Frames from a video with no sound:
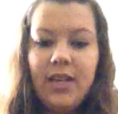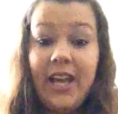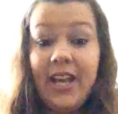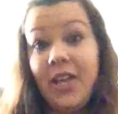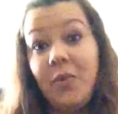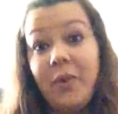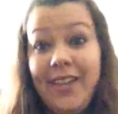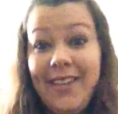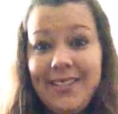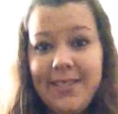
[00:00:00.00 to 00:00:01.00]
at 8
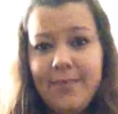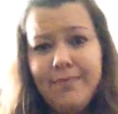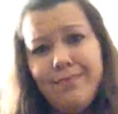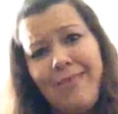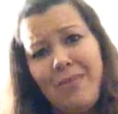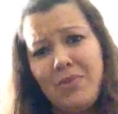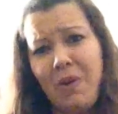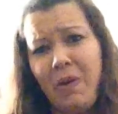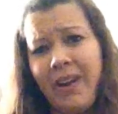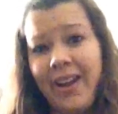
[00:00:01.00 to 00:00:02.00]
weeks. I'm
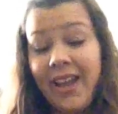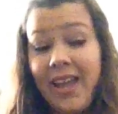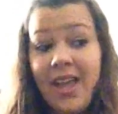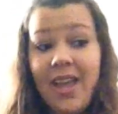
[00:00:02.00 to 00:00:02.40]
sorry.